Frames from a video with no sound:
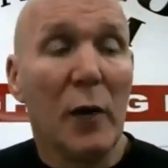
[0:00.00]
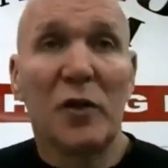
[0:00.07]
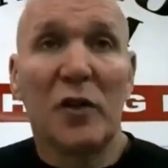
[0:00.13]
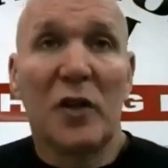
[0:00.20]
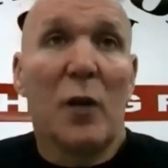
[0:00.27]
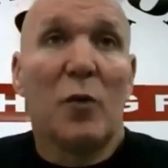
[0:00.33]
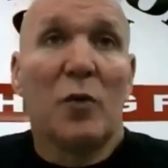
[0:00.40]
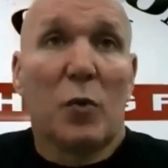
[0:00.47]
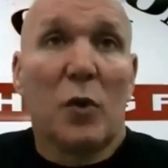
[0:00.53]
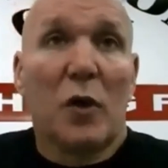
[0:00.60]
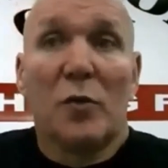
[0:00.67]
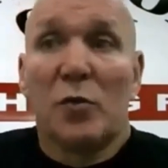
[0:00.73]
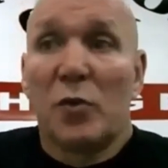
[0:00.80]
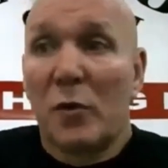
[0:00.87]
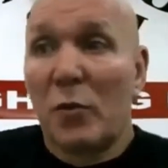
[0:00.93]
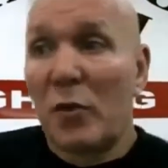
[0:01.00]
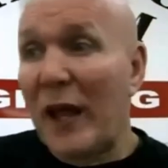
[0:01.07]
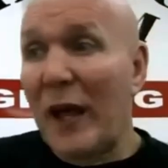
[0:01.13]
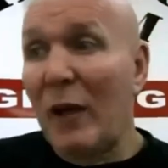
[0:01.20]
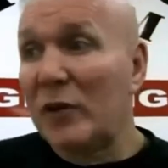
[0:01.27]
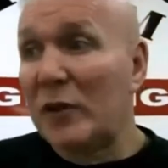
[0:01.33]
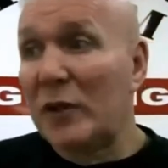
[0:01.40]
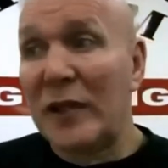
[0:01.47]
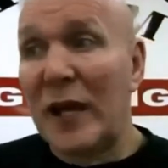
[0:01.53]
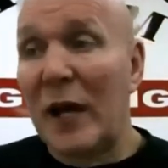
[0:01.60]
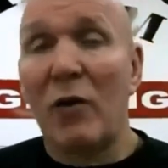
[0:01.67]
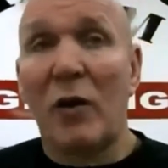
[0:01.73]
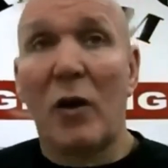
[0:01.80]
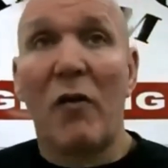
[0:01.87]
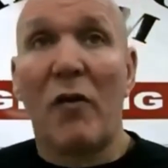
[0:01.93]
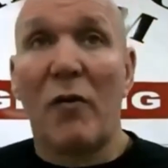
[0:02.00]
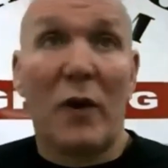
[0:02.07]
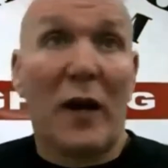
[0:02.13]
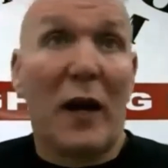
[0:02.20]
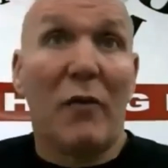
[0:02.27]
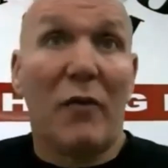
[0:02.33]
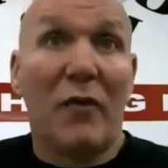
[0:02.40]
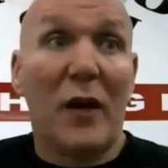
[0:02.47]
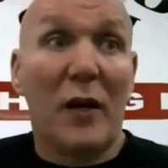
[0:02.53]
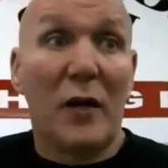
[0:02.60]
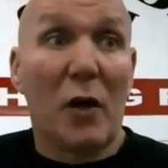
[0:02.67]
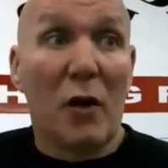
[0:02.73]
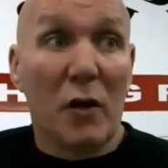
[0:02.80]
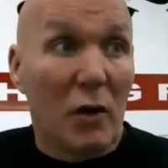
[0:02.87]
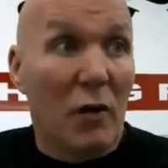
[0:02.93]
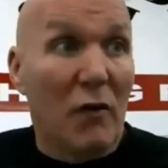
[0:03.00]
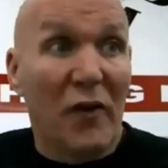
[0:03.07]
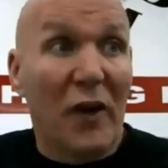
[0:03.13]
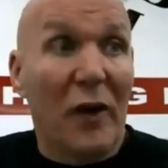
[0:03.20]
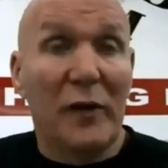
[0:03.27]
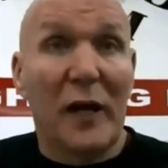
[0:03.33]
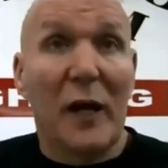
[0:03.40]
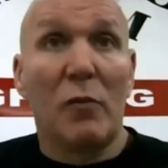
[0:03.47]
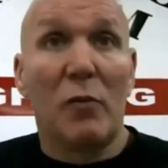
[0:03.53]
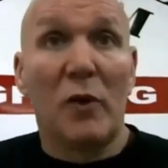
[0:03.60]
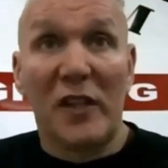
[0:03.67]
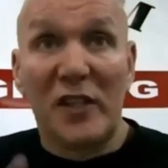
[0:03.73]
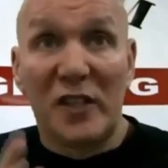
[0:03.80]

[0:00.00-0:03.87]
he was without doubt got found out